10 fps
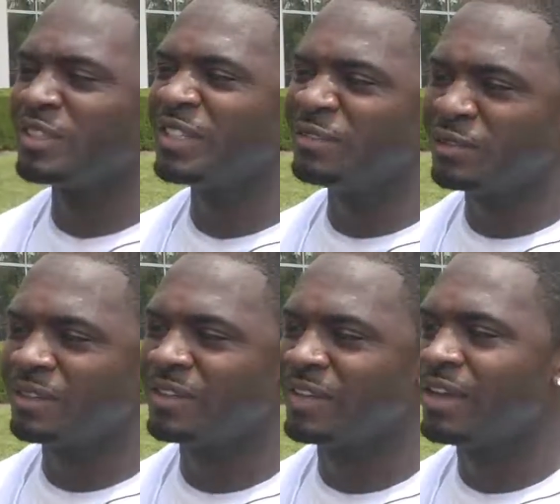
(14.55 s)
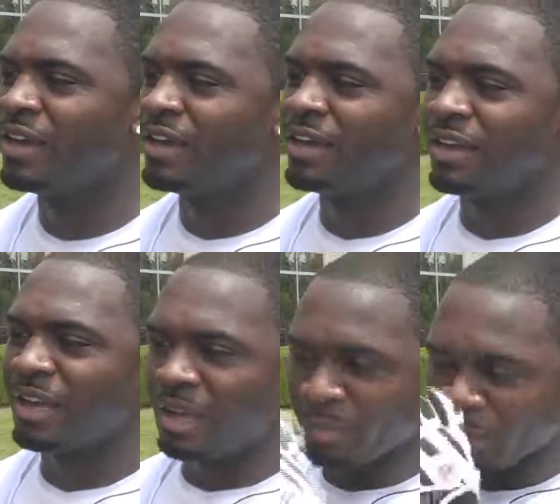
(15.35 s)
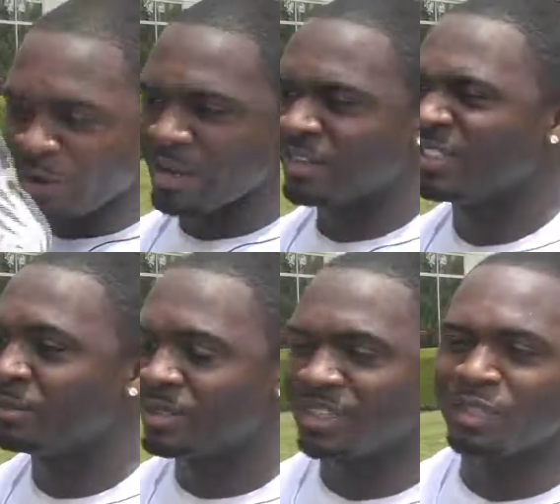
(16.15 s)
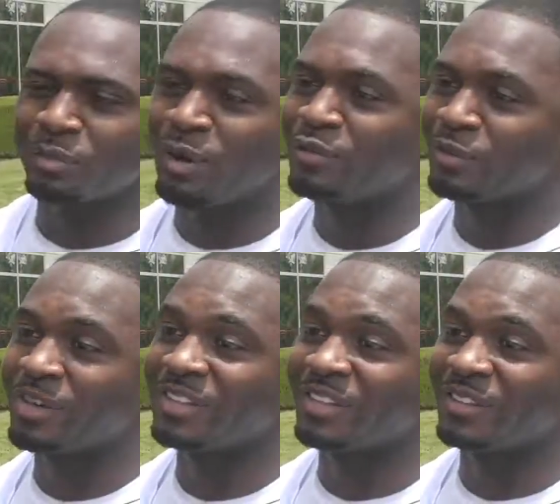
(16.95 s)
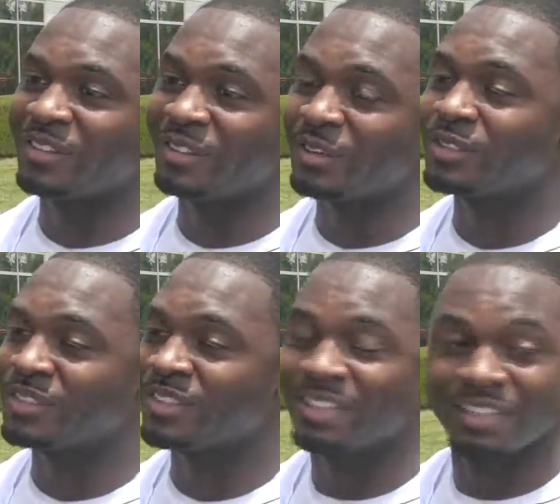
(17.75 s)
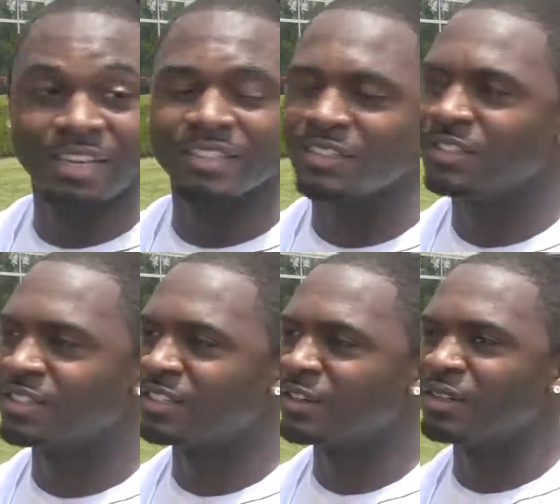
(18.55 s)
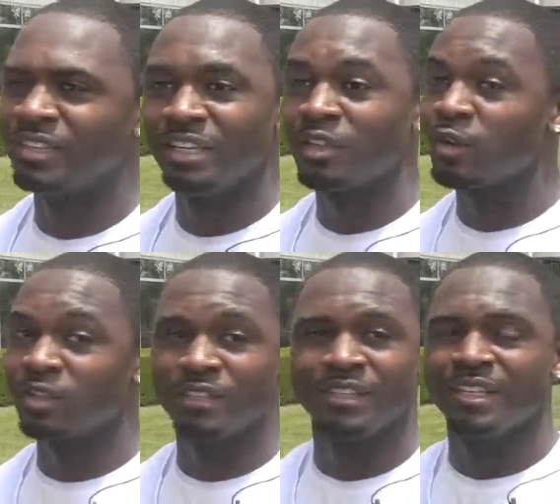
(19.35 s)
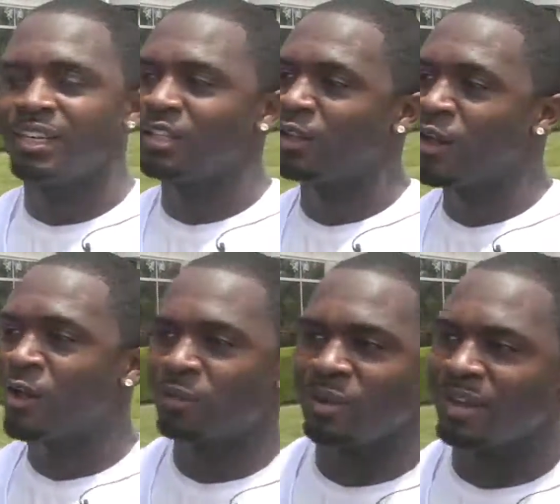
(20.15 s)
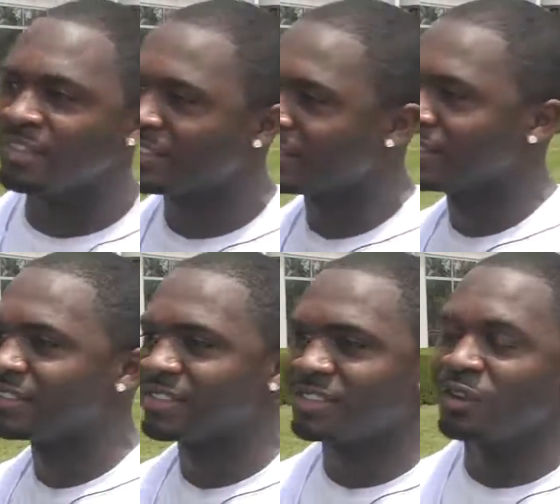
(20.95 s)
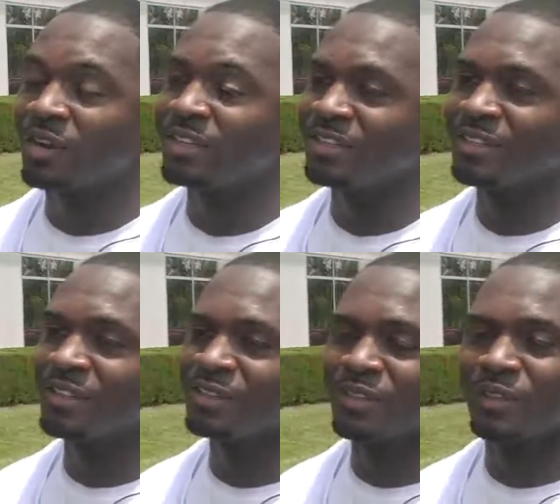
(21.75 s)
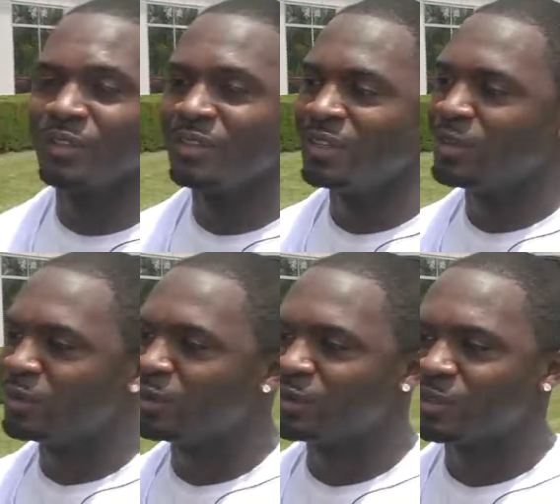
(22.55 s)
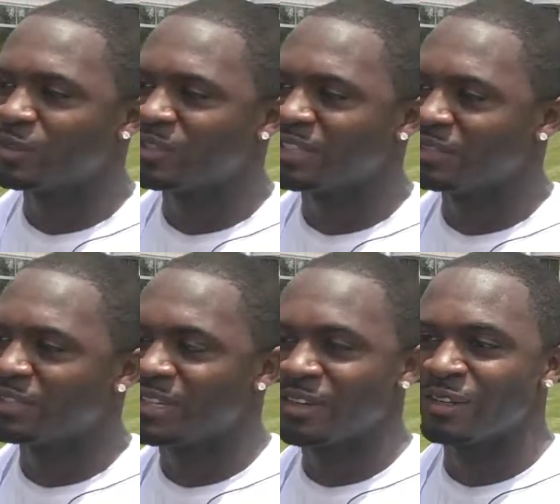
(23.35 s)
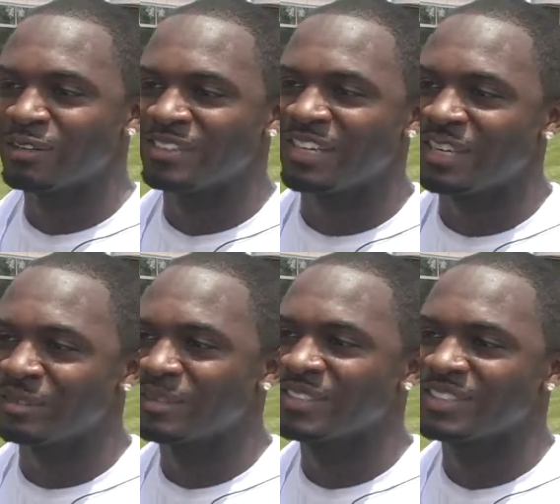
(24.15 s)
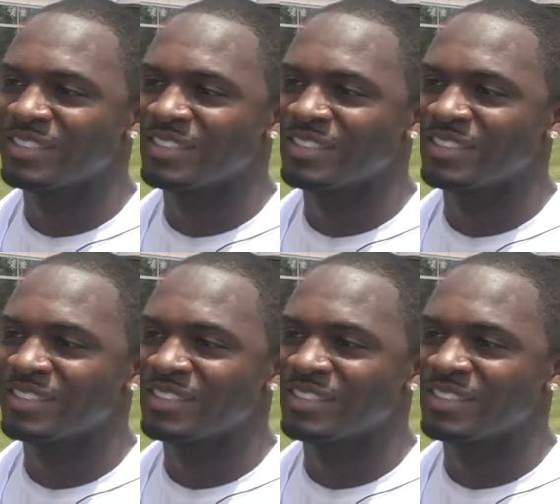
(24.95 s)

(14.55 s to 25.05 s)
receiver, I'm going to go out on a limb and say it's perfect right now. Oh. You know what I'm saying? And that's good, you know, he, he throw the, the long passes great, you know, so we'll, we'll see if he carry over to the games.